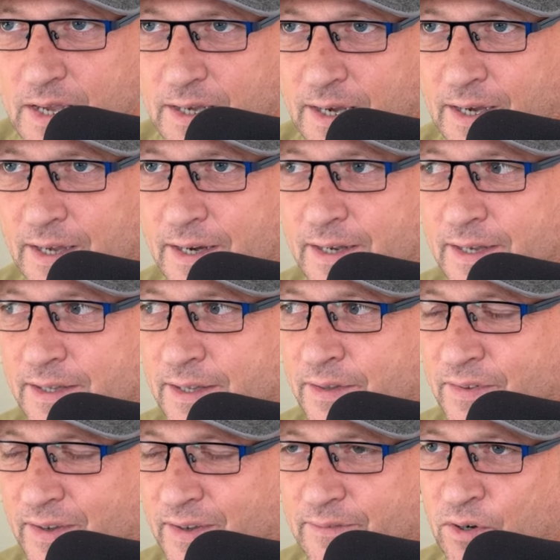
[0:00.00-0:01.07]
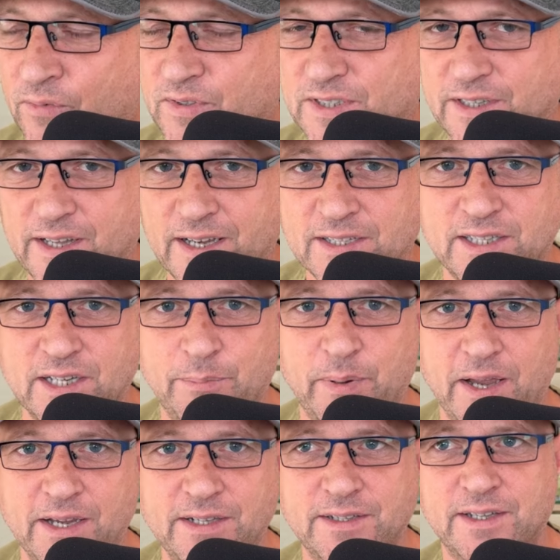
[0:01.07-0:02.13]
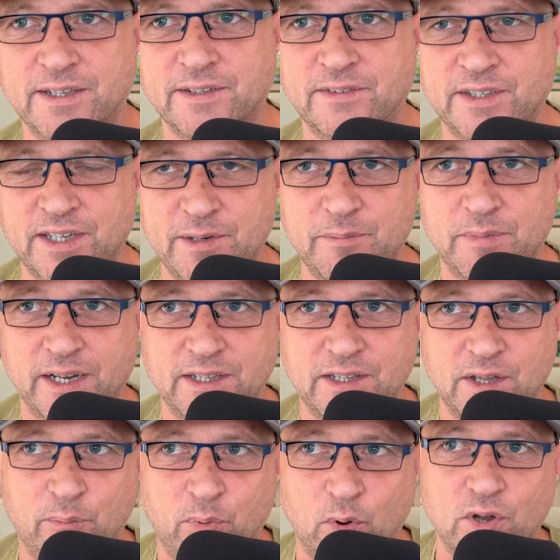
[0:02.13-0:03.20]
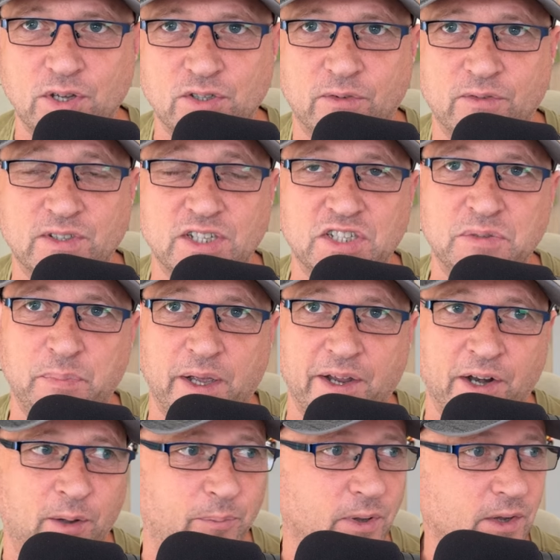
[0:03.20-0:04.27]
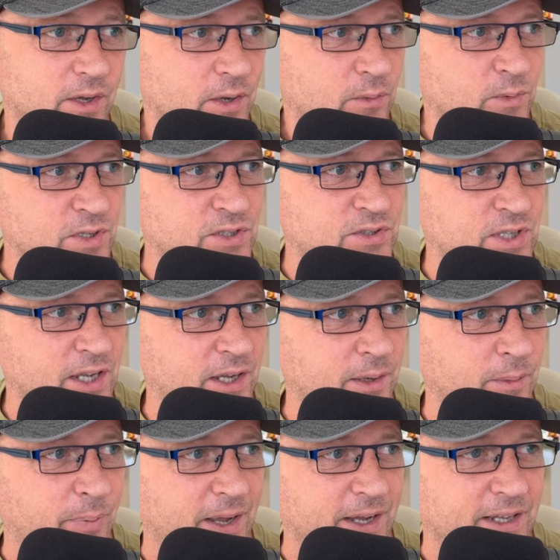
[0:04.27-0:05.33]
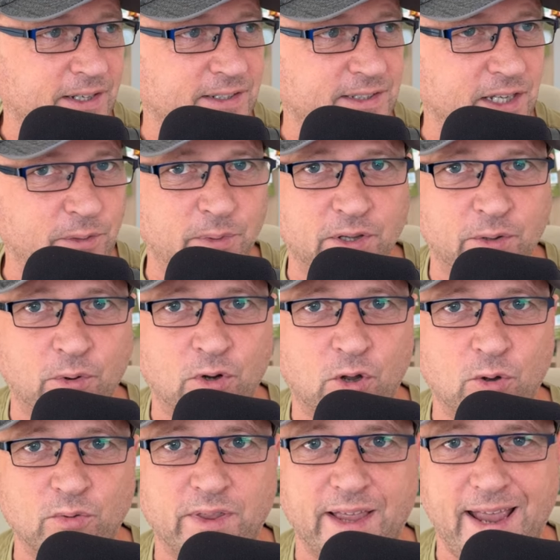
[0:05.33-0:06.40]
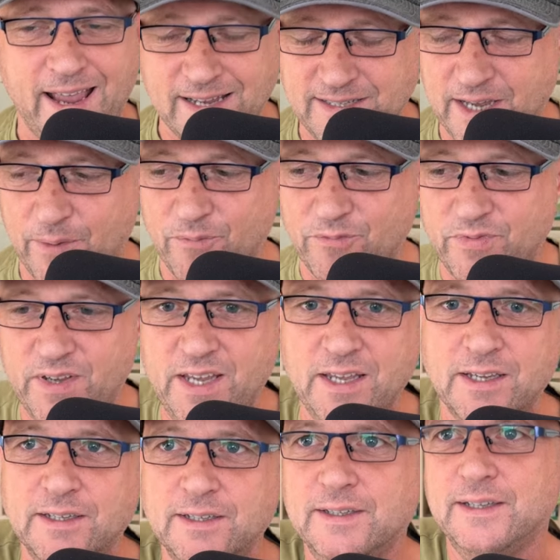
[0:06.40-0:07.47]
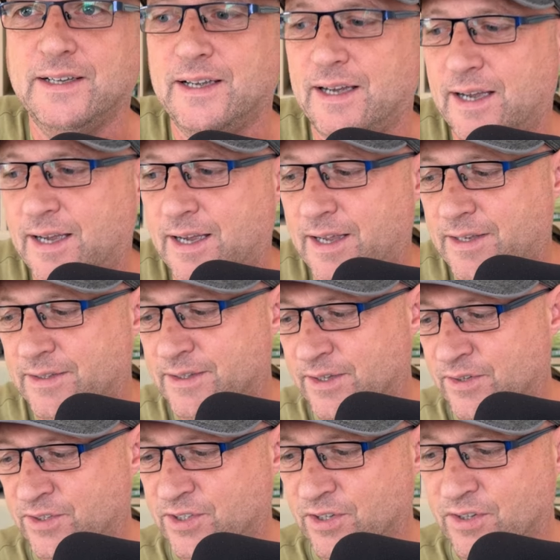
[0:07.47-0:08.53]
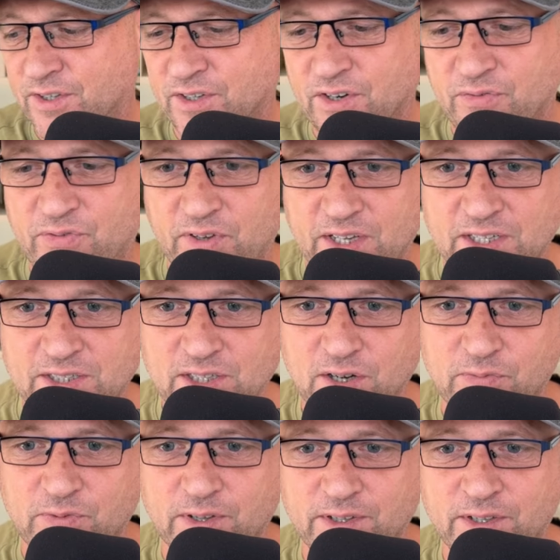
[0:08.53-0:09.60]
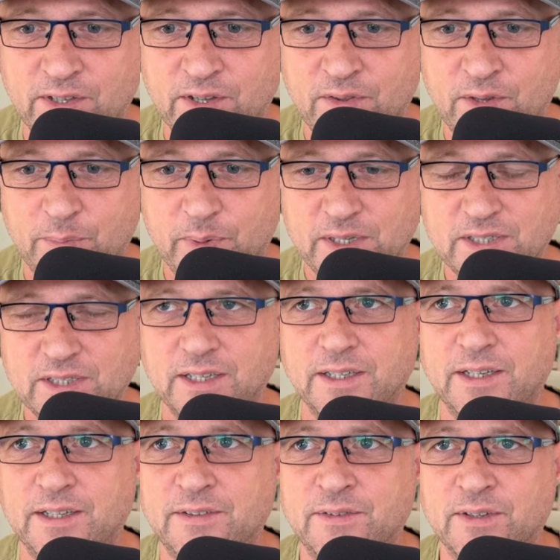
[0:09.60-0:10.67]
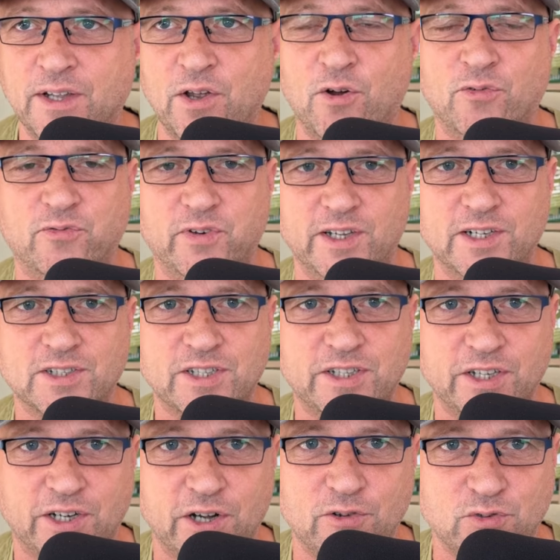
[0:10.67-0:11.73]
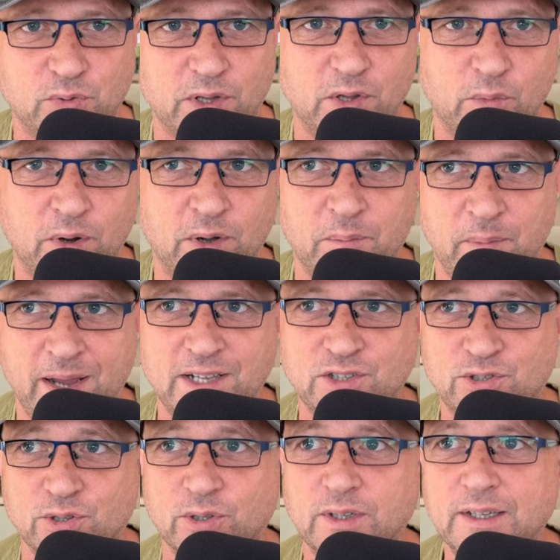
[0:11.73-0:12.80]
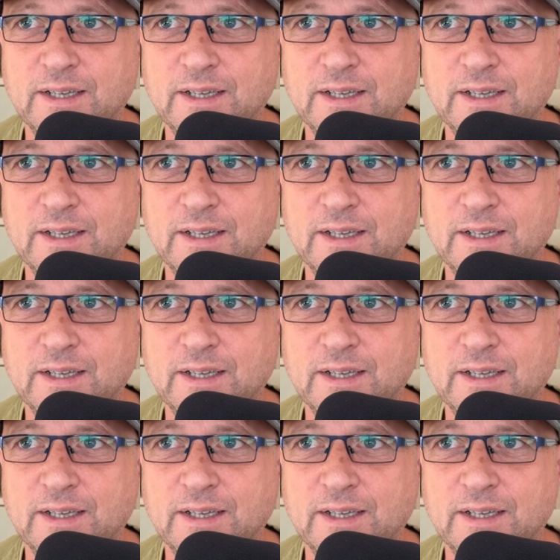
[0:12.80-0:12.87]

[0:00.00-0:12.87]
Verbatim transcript: uh, that obviously the history behind the, the Green Brigade and the boys obviously splitting up was uh, back in the day when they were called the SMV, and they have done the graffiti stuff and they basically let off flares in the ground when they weren't meant to